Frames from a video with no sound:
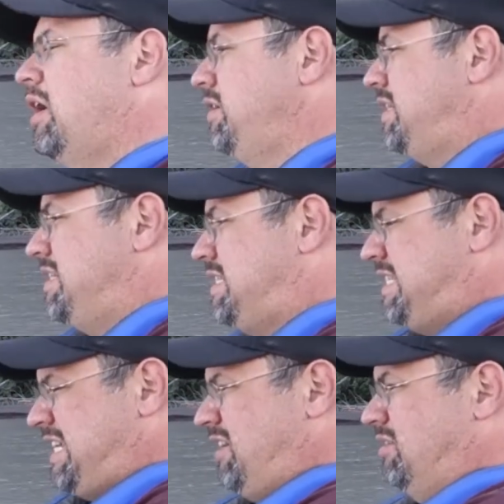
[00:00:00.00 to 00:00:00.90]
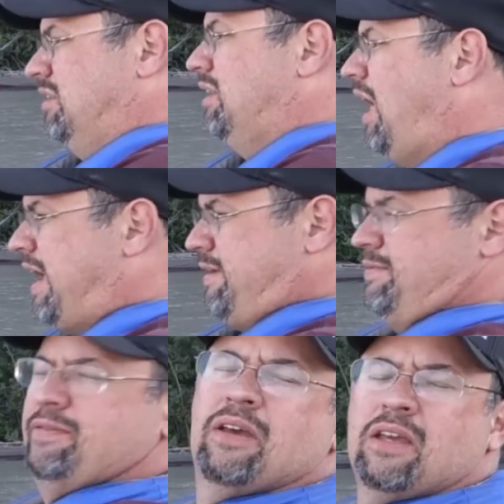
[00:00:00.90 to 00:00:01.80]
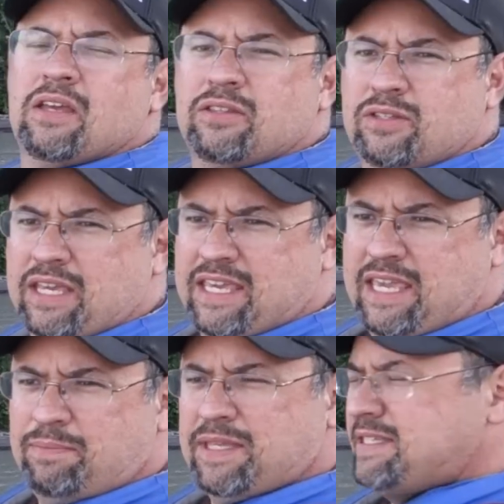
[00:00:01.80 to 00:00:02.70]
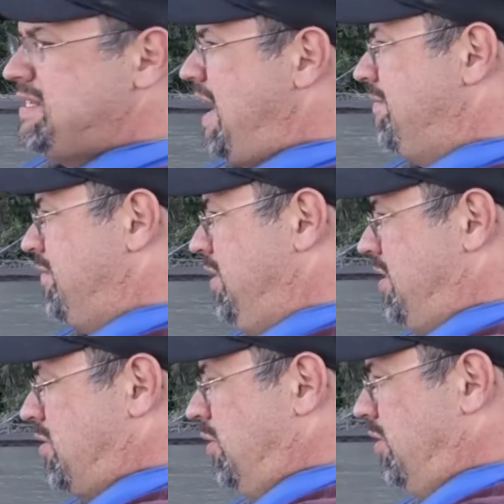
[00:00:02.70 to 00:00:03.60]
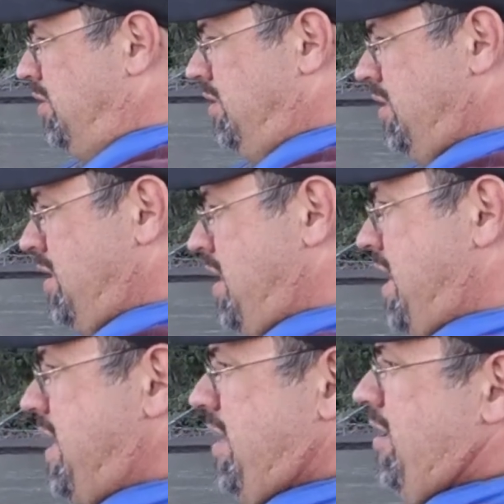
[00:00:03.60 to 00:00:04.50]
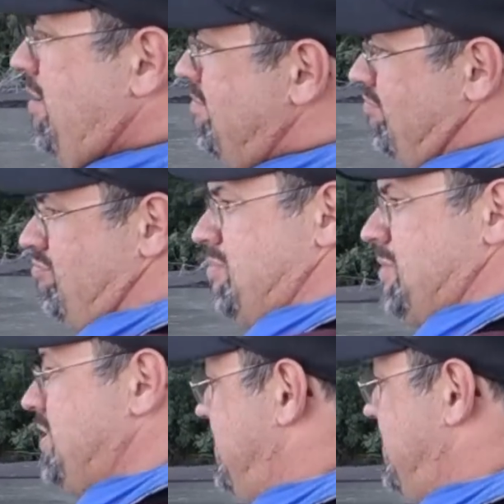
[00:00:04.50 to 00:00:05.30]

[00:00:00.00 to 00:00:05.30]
on to dear life to keep this net vertical. Here, it's